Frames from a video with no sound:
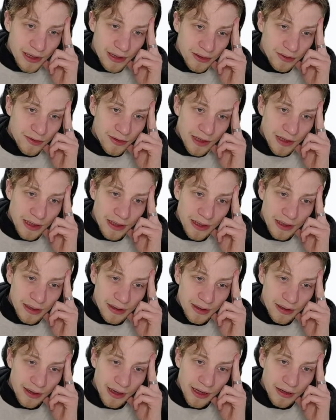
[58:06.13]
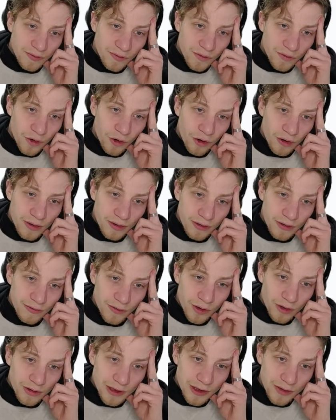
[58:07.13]
to say here? Create world
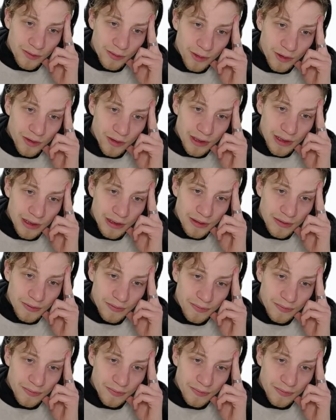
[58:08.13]
worth exploring.